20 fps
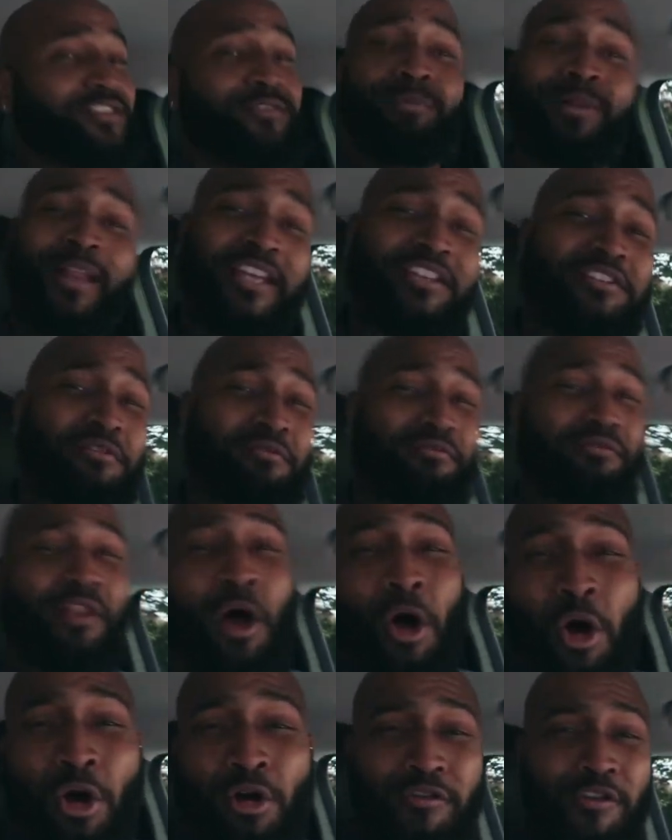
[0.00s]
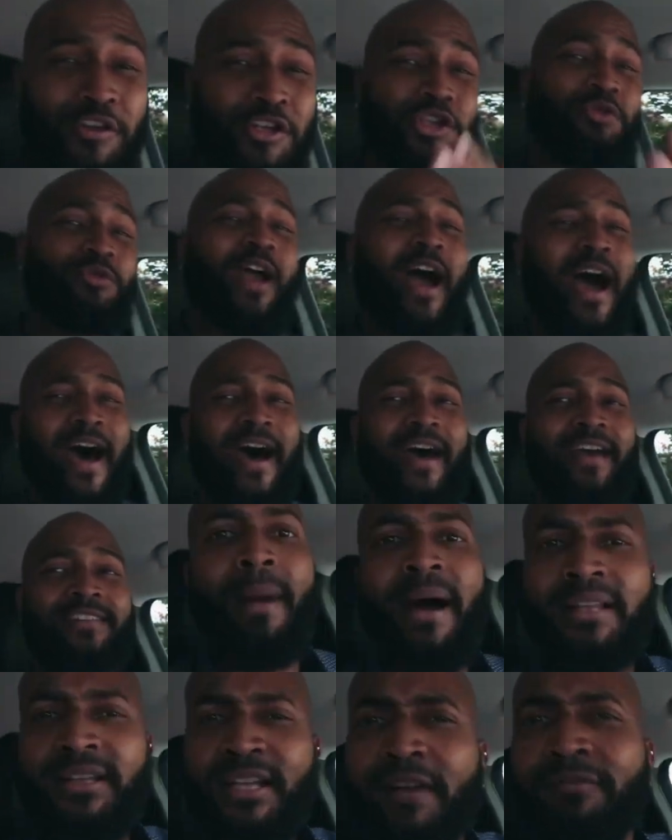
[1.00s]
place to vlog for you guys,
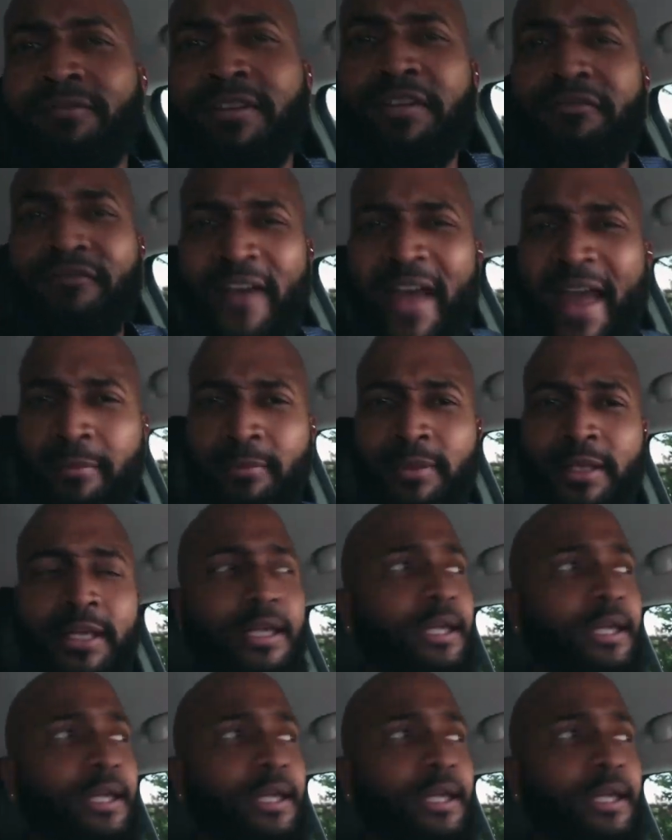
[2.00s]
my lovely family,